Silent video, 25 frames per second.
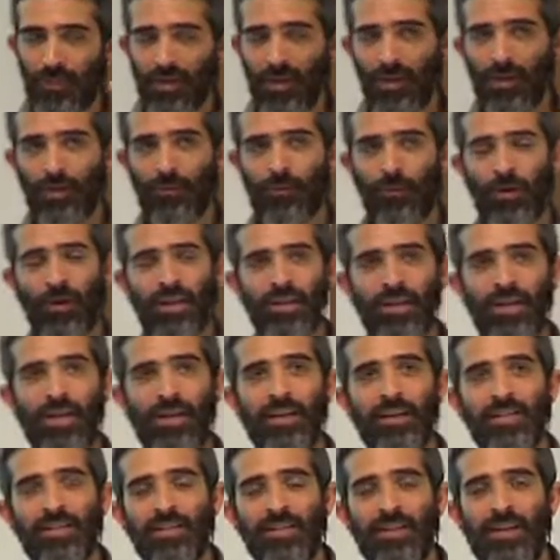In one
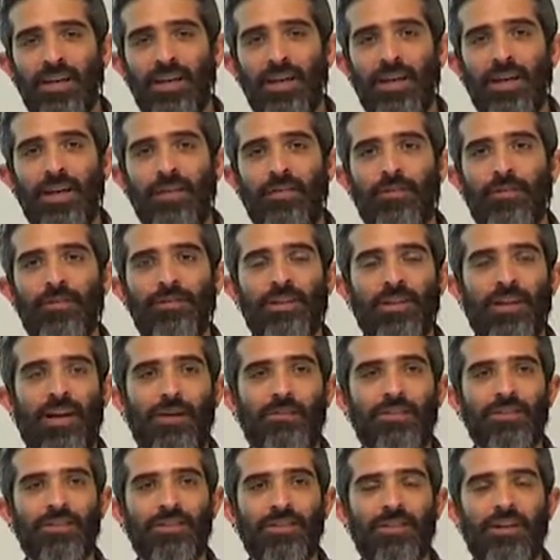case, there's a
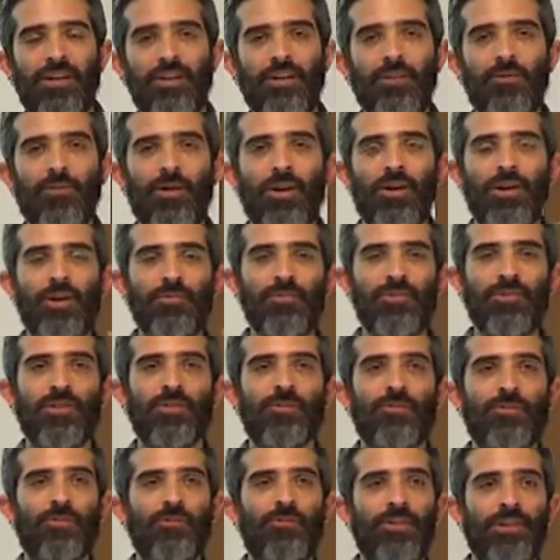common scenario where
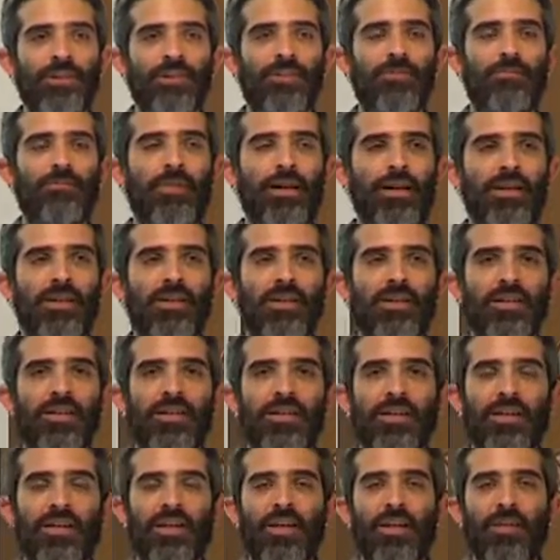upstream will fix a bug,
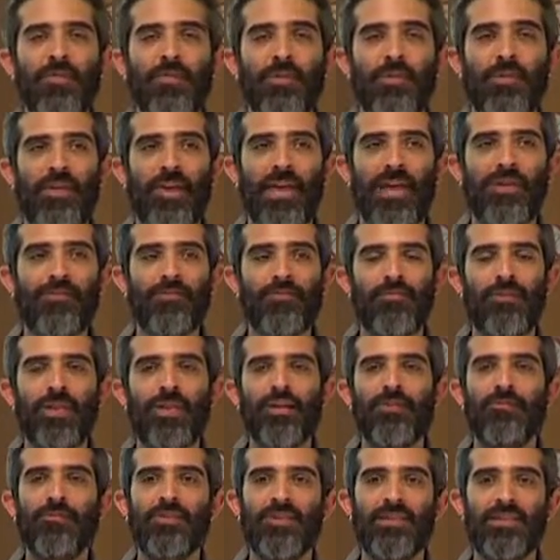but they haven't
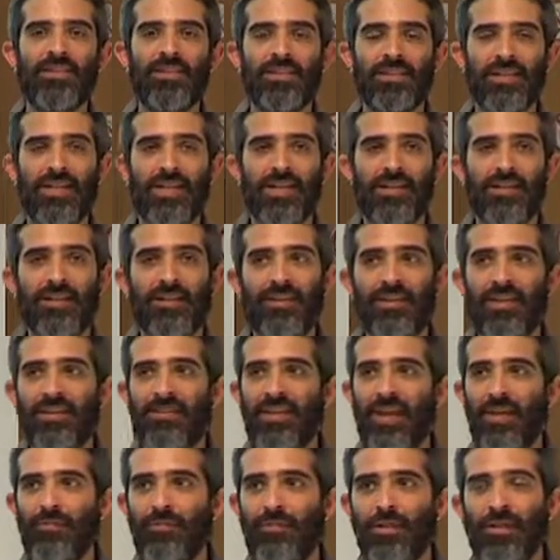made a release yet. And
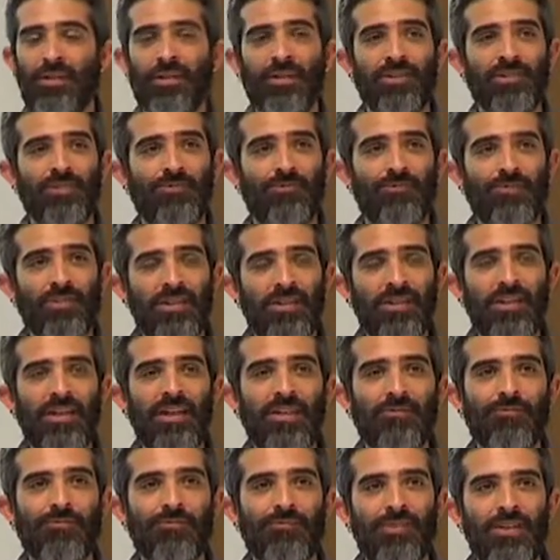that bug is really,
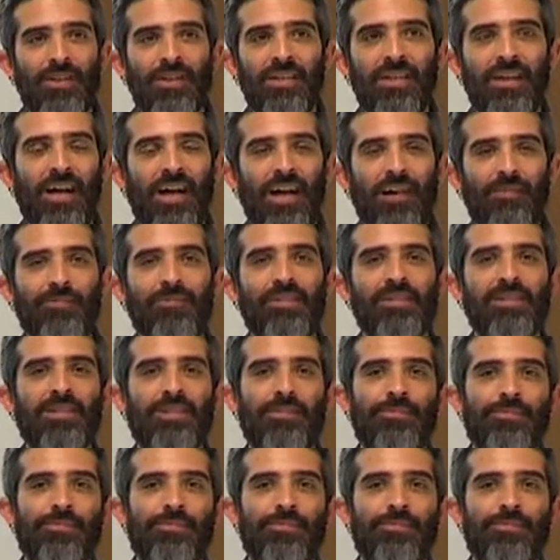really obviously